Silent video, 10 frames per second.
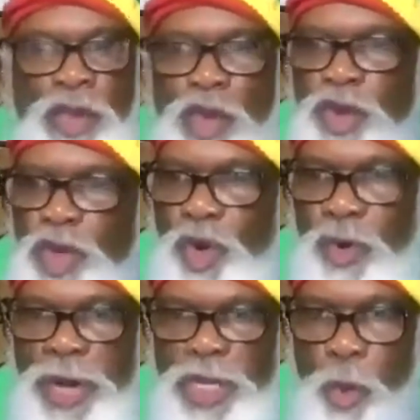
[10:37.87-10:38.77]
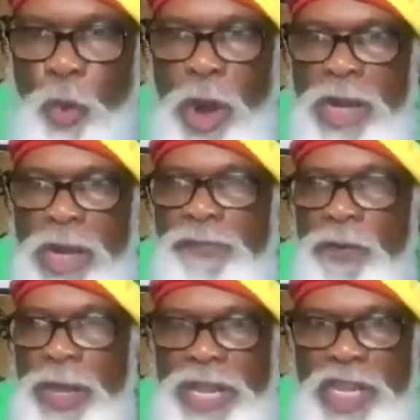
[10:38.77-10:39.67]
Your stories are
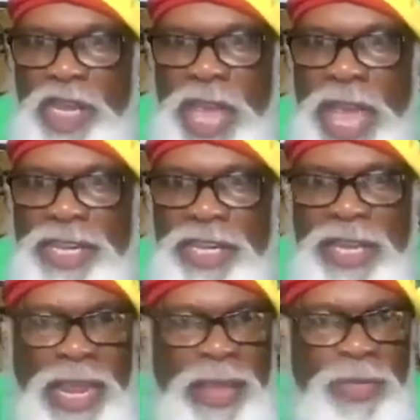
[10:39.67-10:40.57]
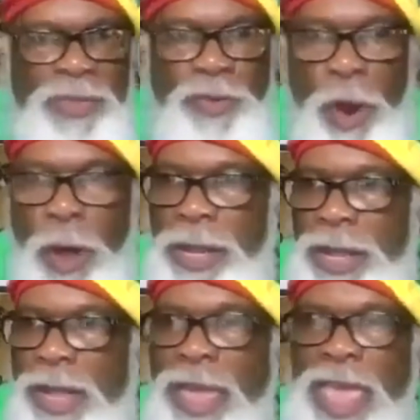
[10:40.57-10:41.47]
wonderful, enchanting,
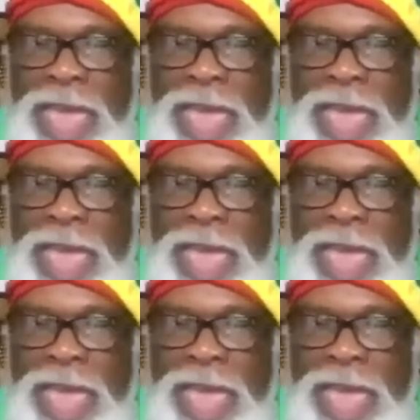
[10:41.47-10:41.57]
enthralling,